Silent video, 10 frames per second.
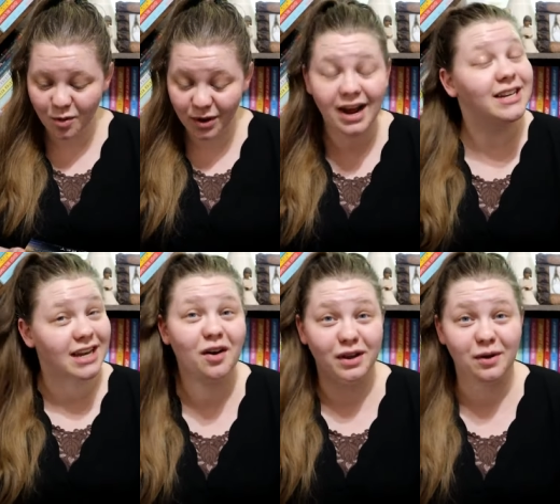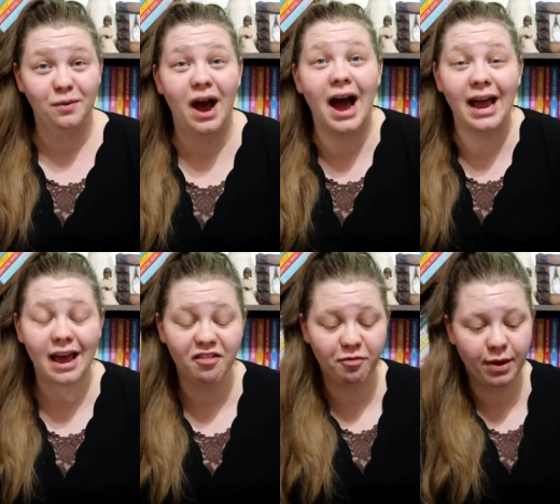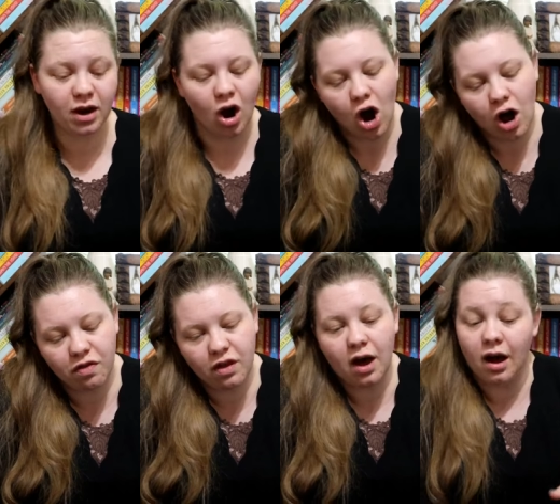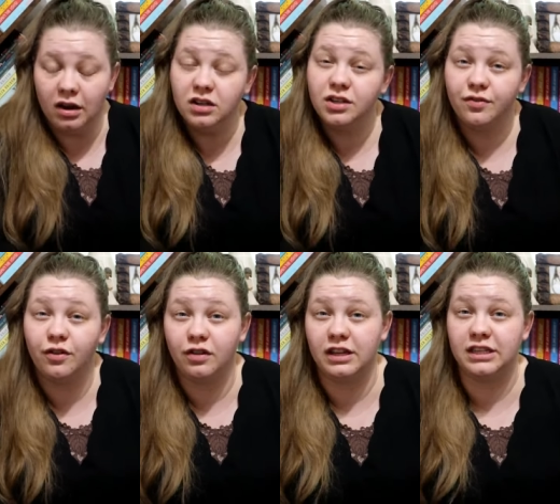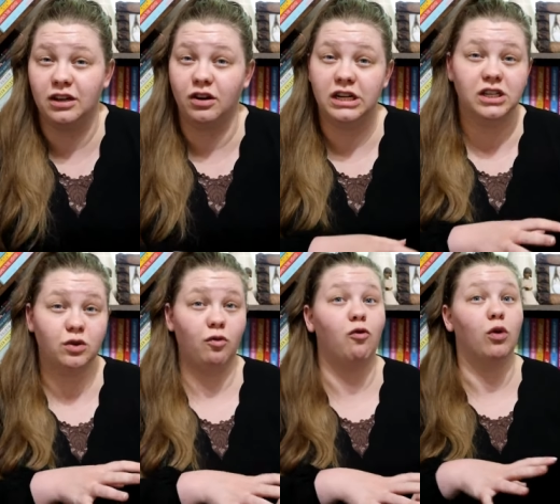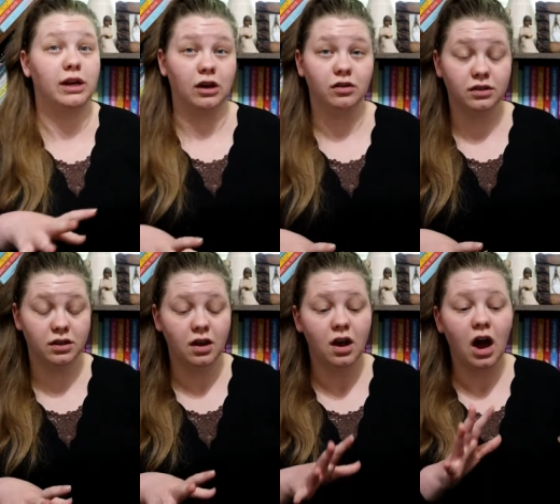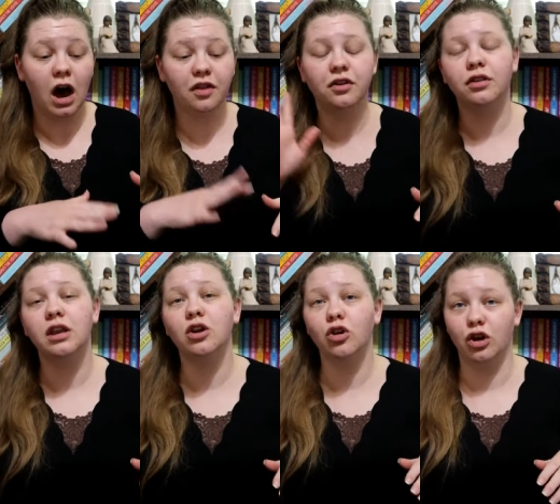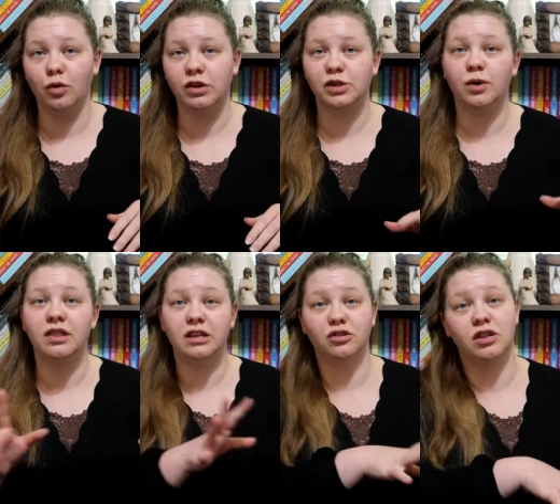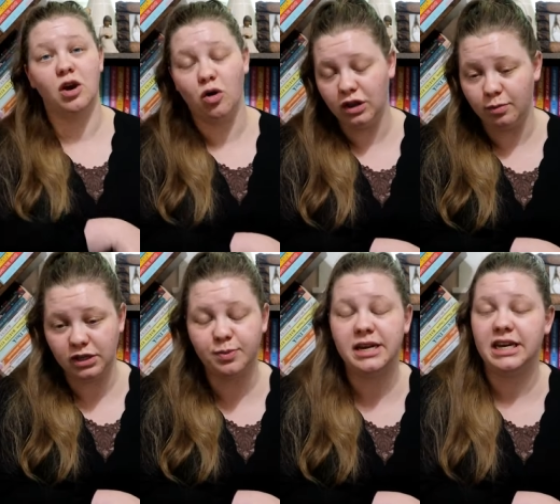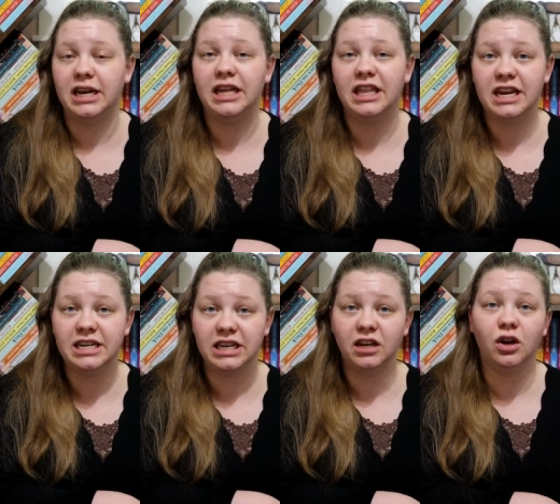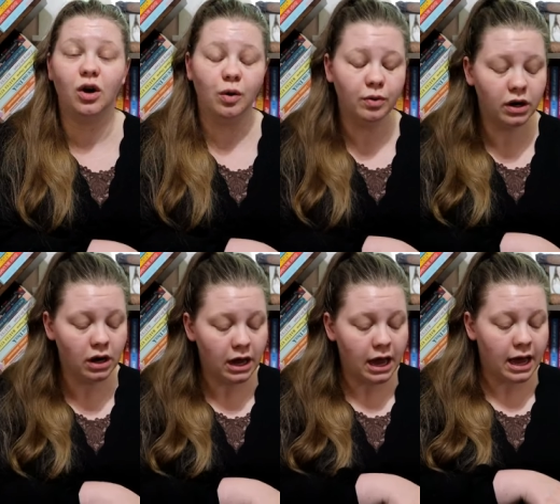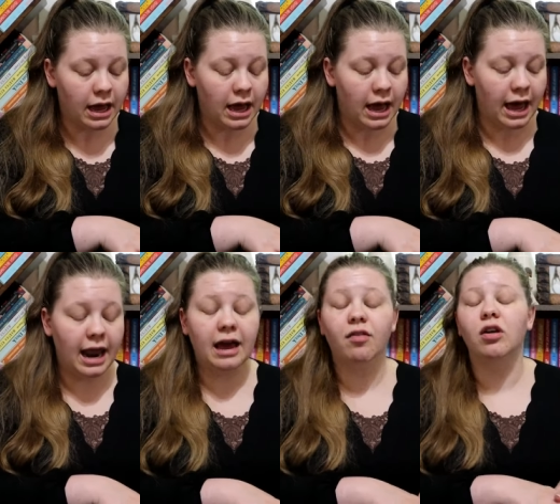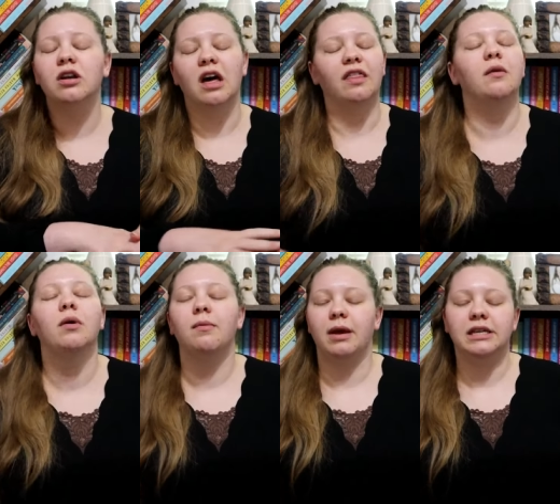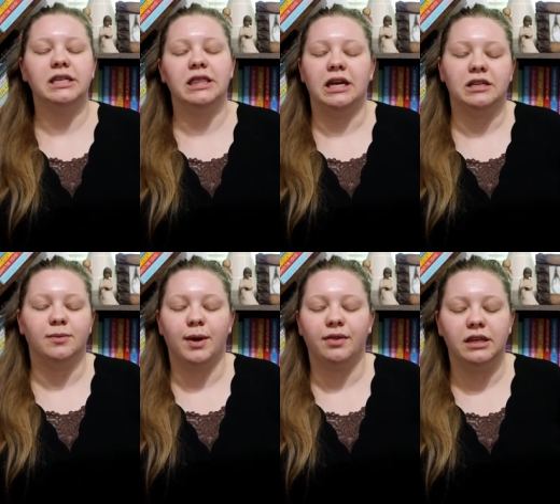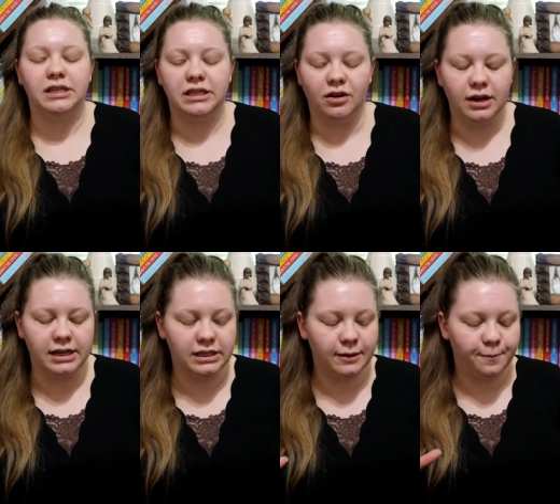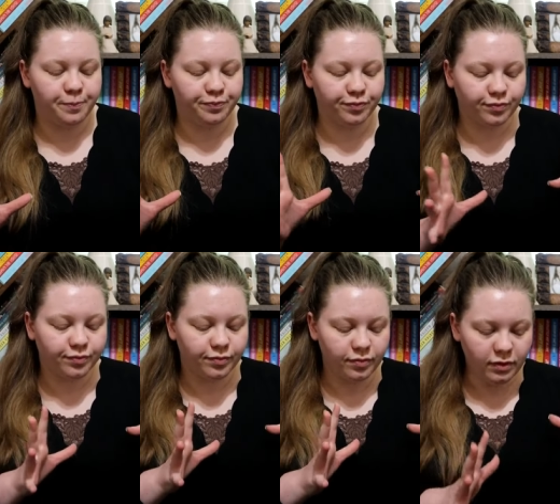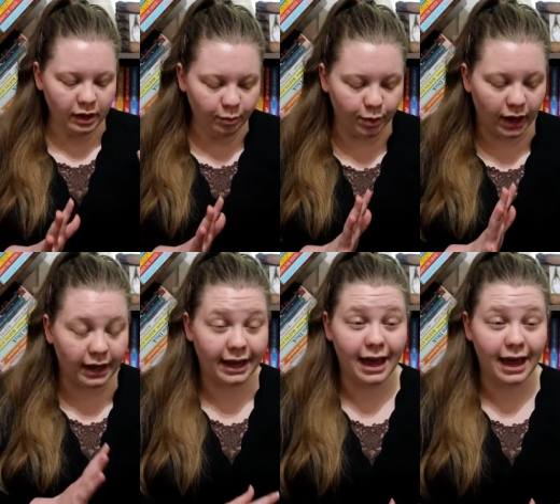when I tell you, I have been on the hunt for this series for years. Other than her newest one, these are the only books by Dani that I didn't own. And I've heard nothing but amazing things about this series. But